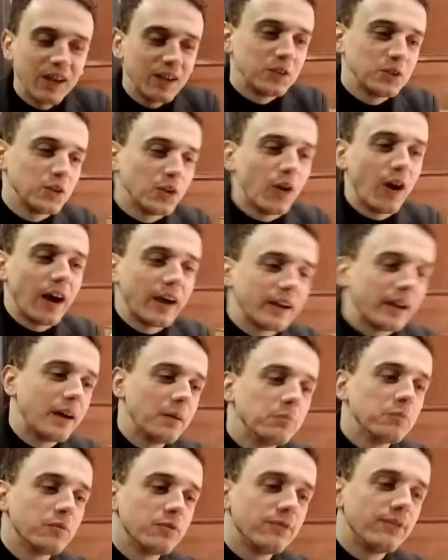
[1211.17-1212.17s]
No,
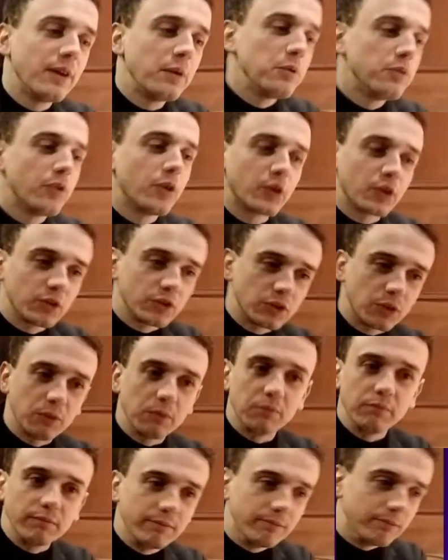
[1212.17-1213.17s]
I'm very focused
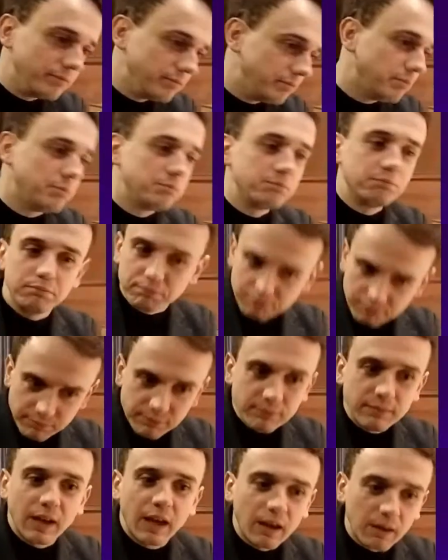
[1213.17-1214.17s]
on.
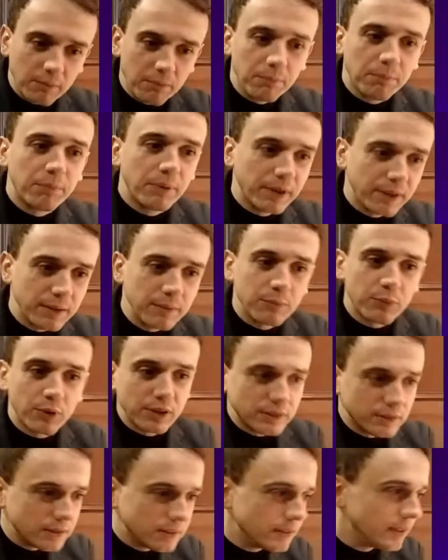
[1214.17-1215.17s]
I'm playing,
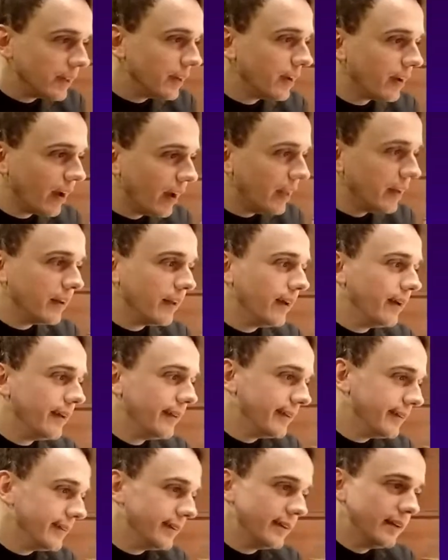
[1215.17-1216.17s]
practicing,
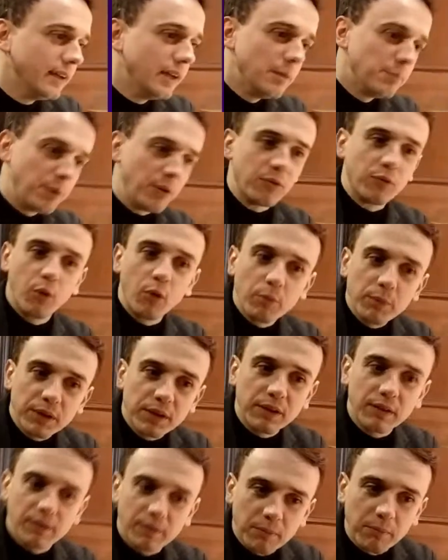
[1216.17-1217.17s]
and
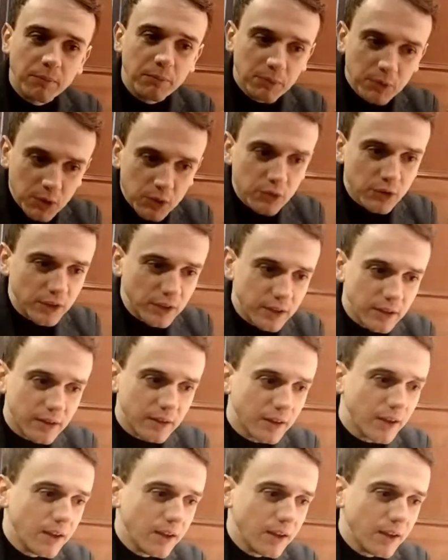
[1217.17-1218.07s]
performing music